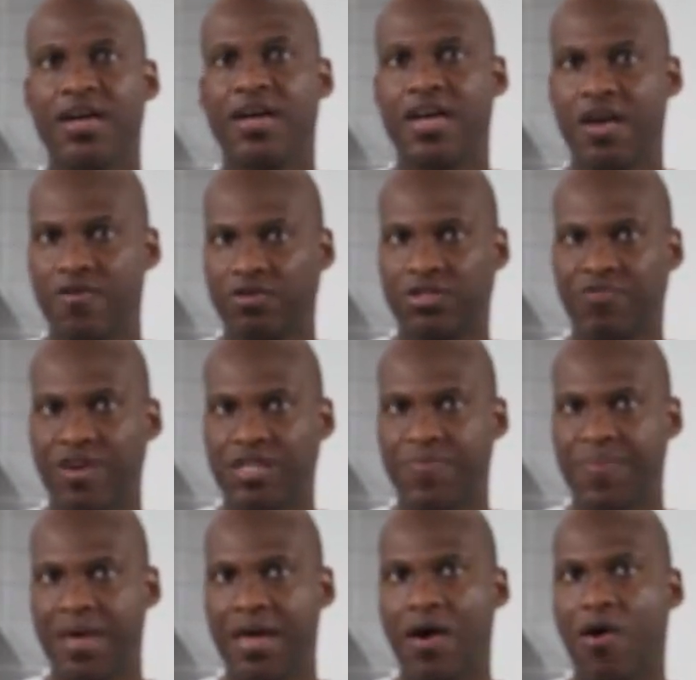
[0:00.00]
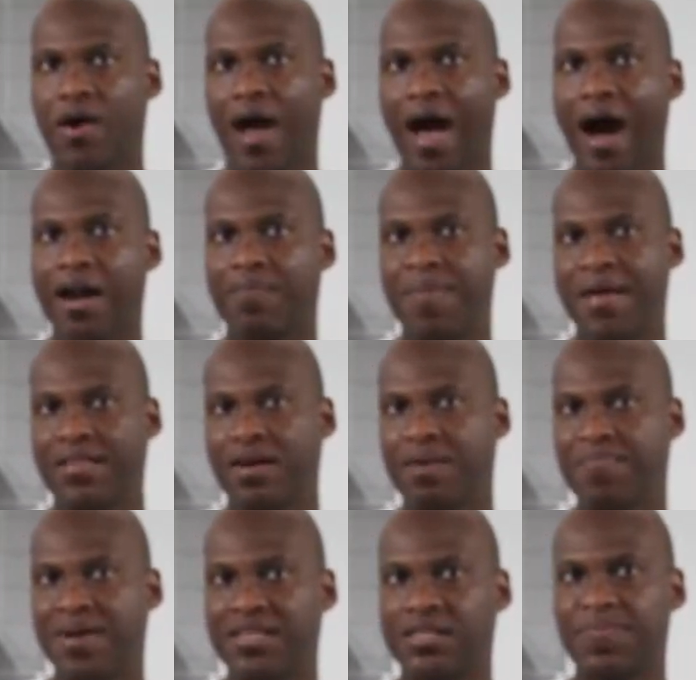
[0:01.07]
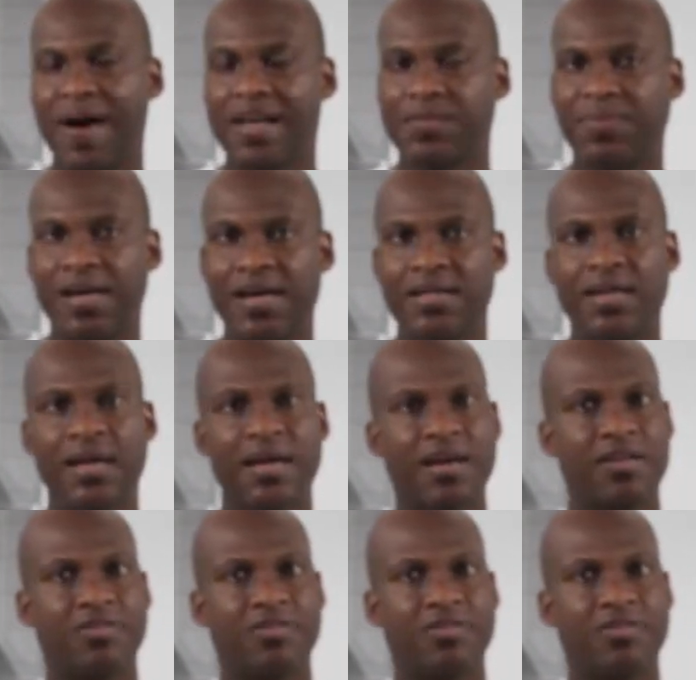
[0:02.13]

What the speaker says: here's the recipe on how to make the Epis spice blend. It's